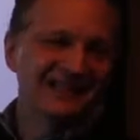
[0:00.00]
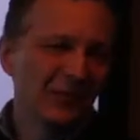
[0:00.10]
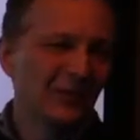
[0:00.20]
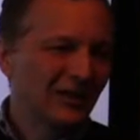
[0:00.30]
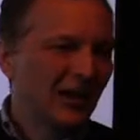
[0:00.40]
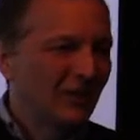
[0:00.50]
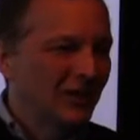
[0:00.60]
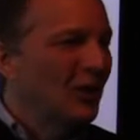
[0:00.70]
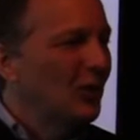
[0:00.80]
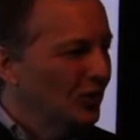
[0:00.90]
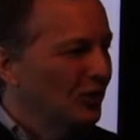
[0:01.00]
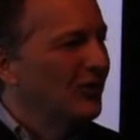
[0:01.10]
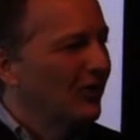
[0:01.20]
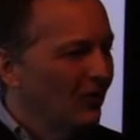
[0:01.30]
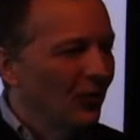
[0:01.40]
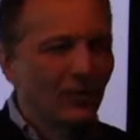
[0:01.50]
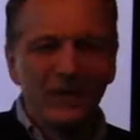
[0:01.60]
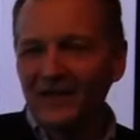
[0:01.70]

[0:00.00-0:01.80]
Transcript: I want to go through to confirm